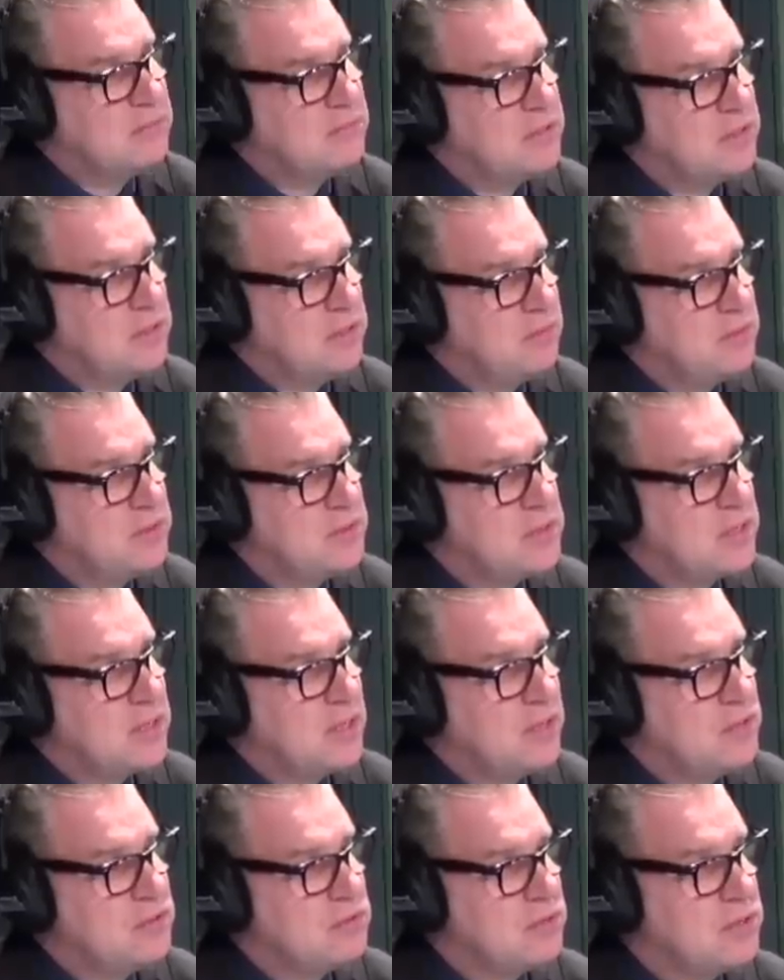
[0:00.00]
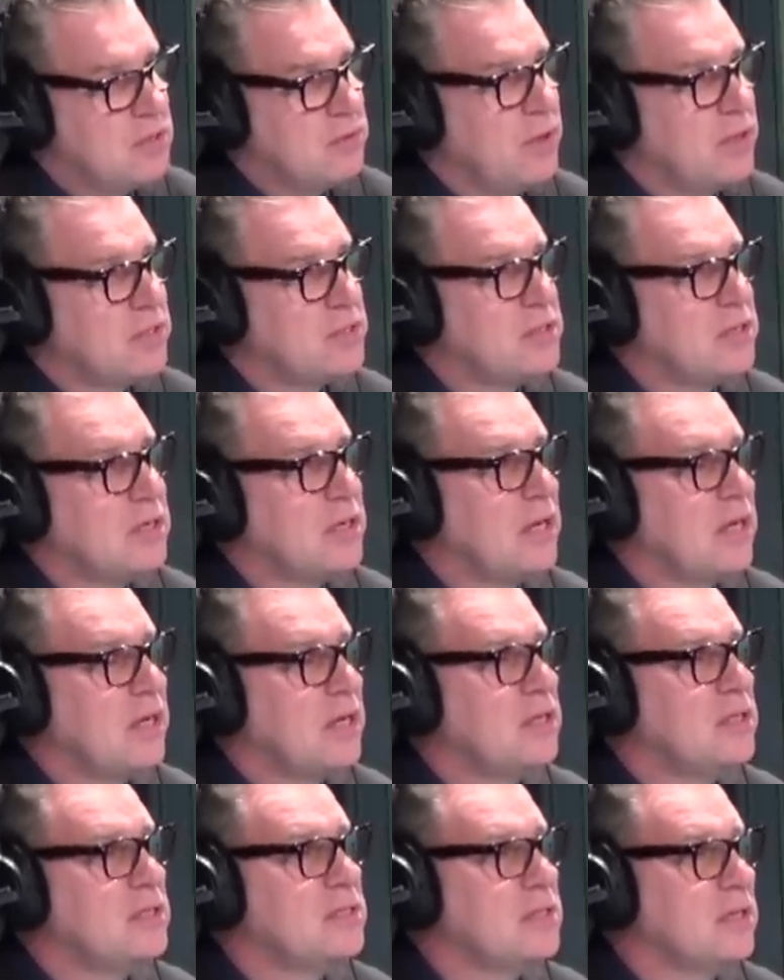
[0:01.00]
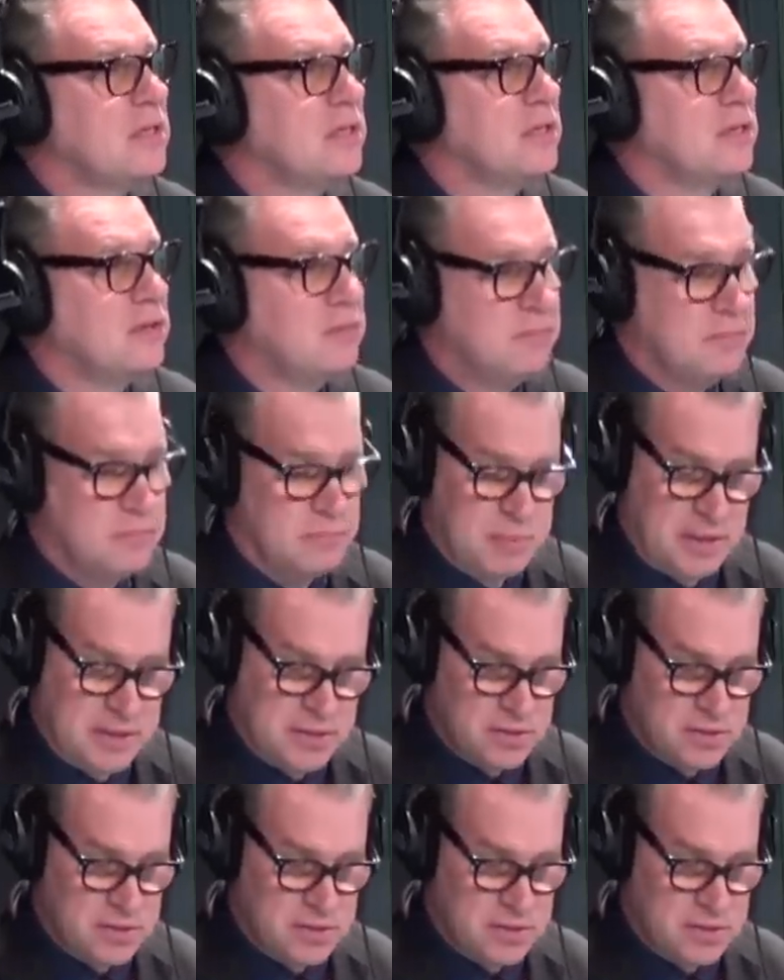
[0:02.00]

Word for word: and you know is an occasional director, and um,